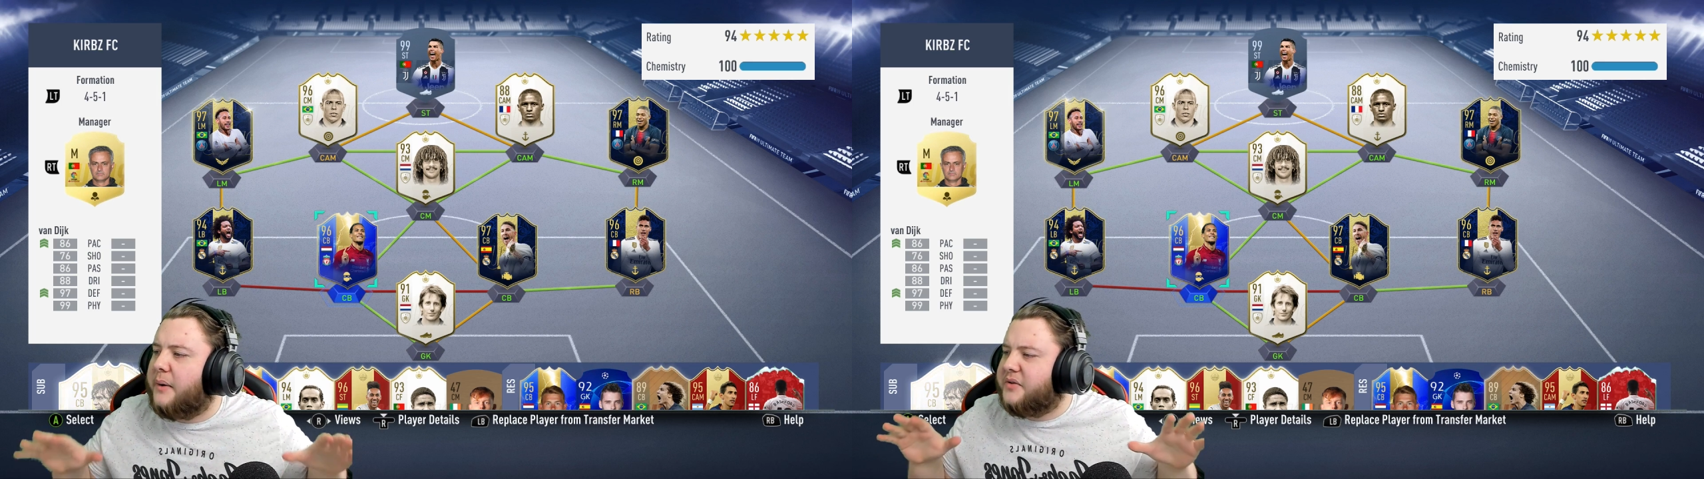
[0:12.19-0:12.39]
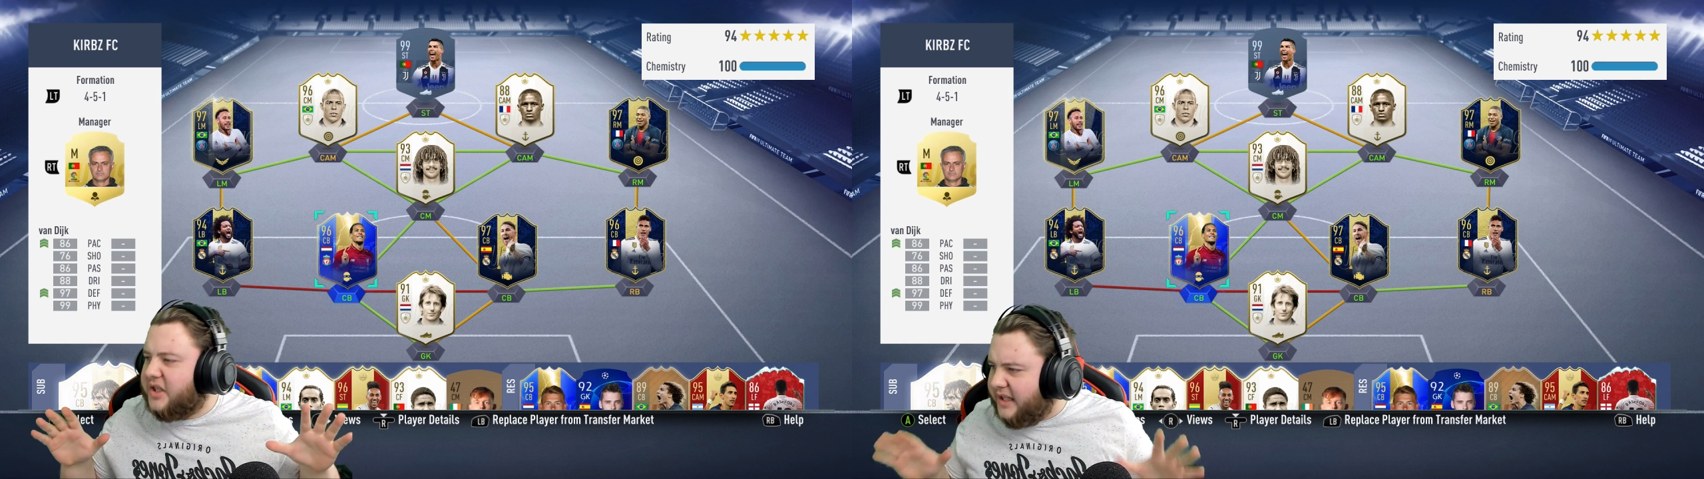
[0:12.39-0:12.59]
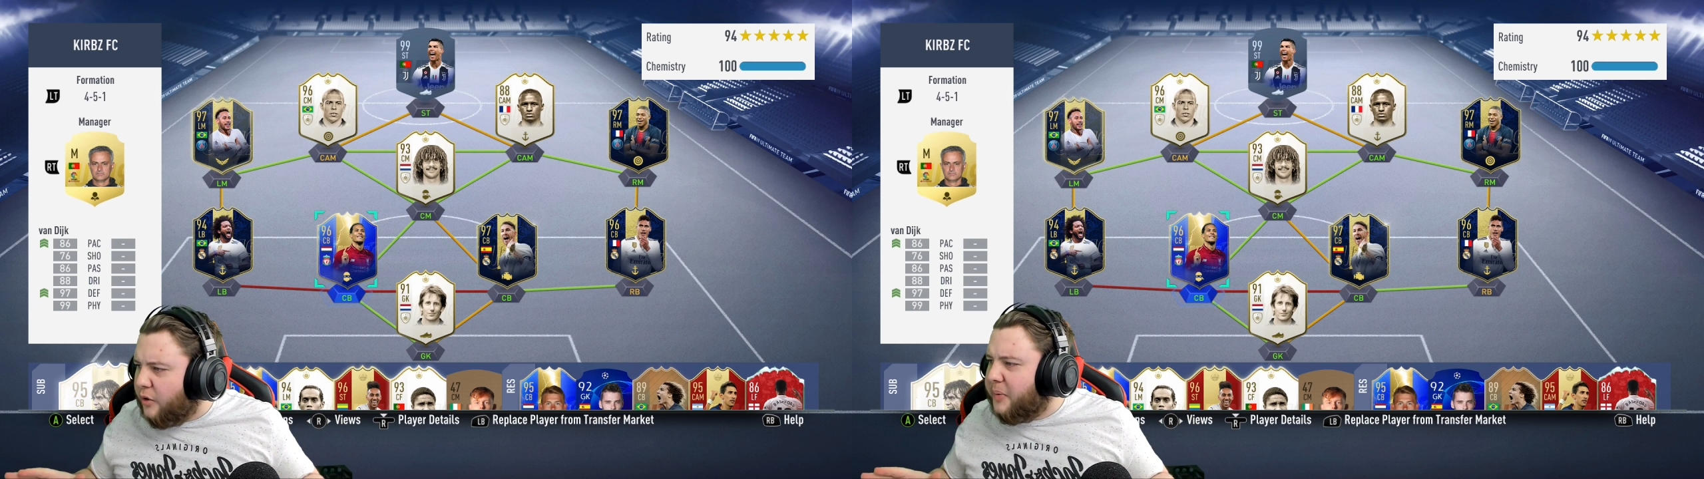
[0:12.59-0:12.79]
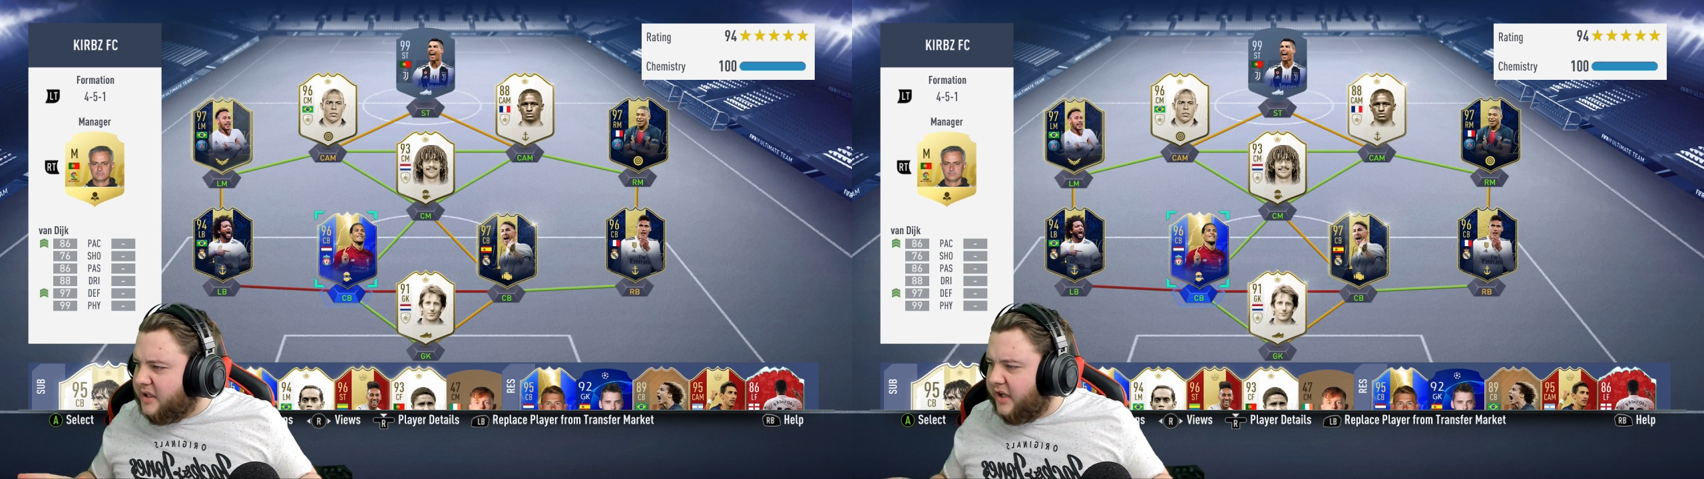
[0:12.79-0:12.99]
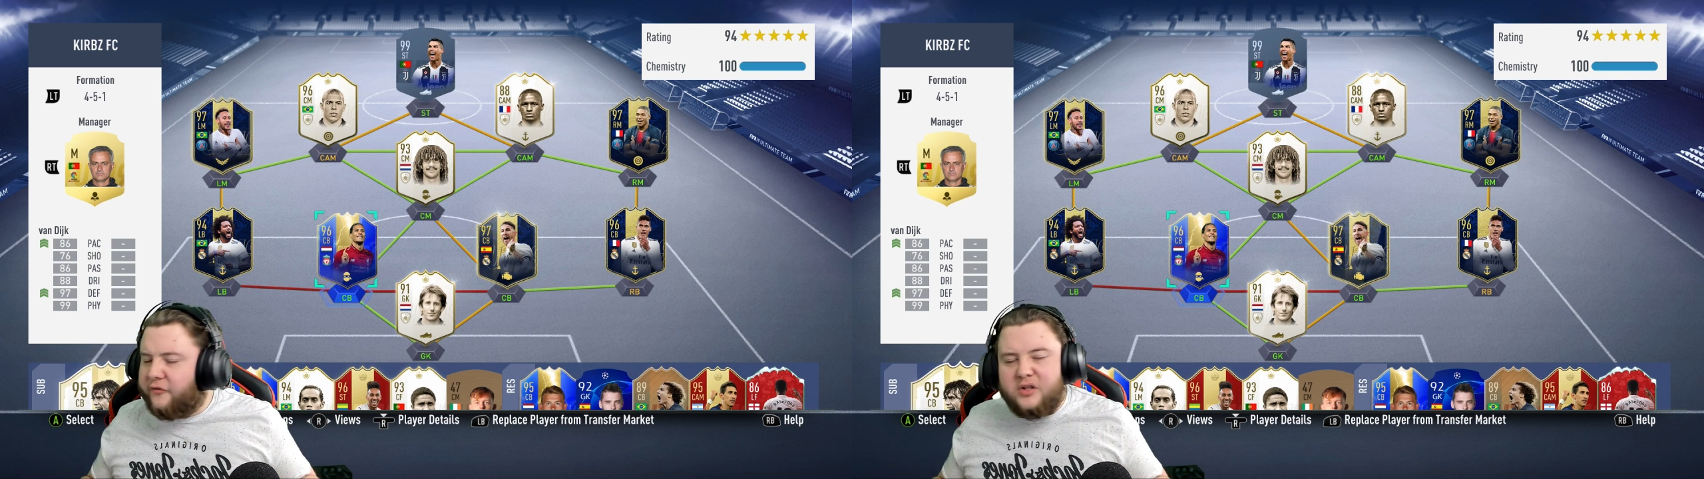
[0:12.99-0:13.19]
it's a little bit
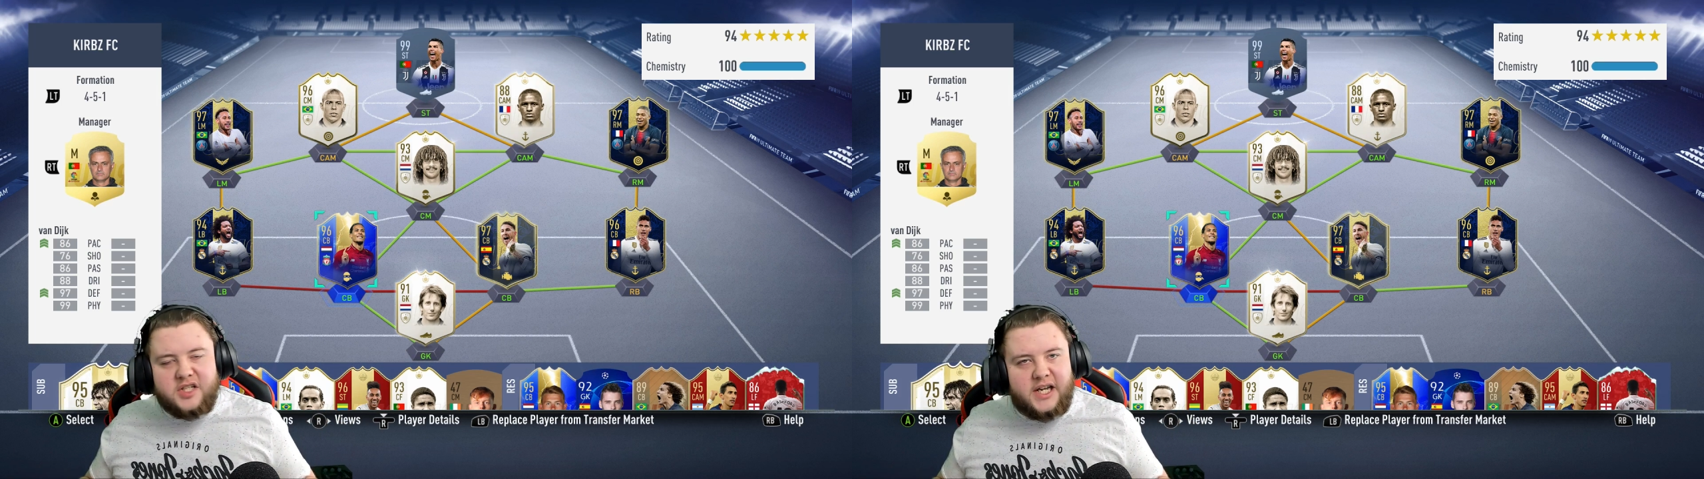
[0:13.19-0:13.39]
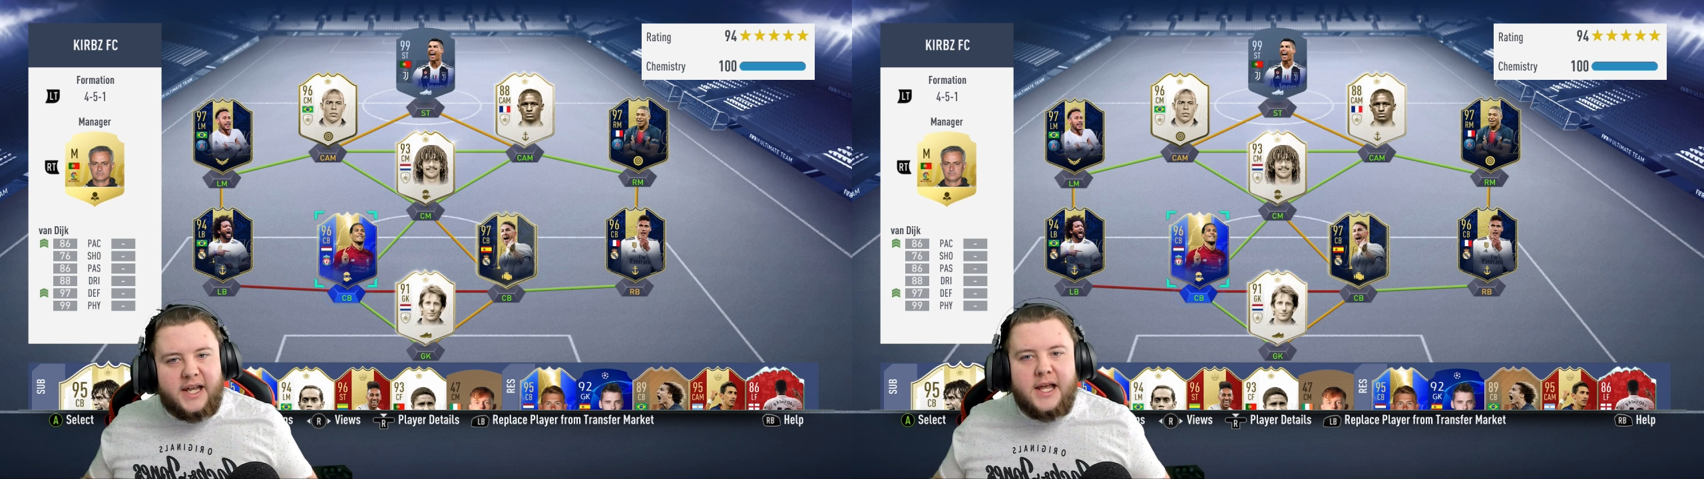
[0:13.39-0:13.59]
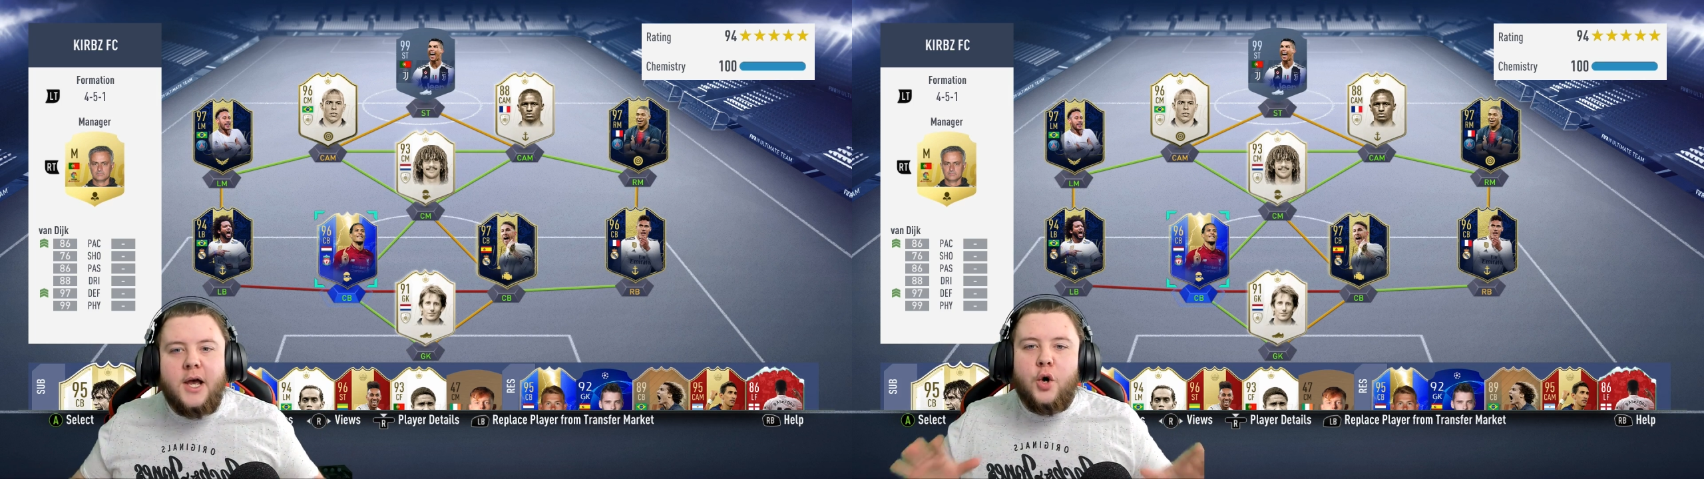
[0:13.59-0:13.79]
different today.